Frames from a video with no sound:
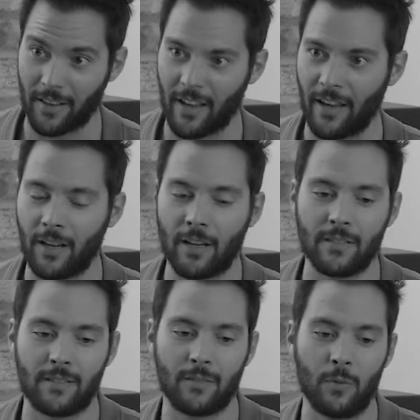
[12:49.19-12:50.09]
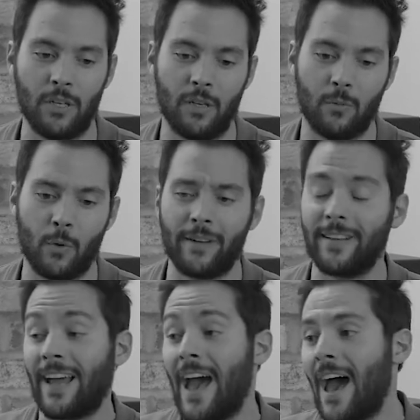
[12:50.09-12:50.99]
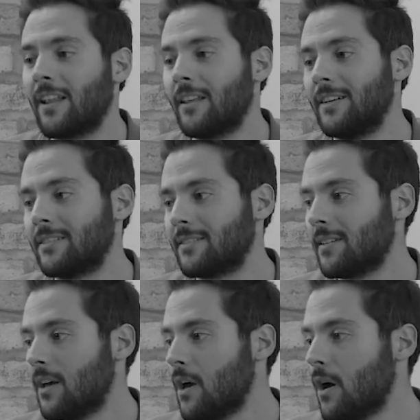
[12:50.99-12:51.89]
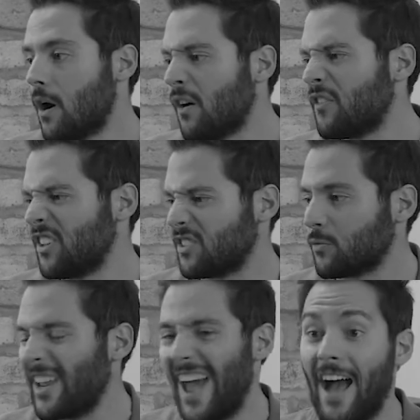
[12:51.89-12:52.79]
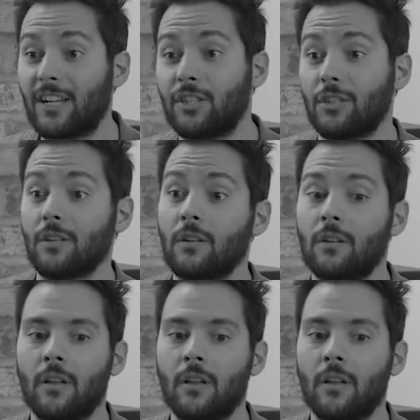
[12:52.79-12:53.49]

like, because we're the catalyst of this reaction.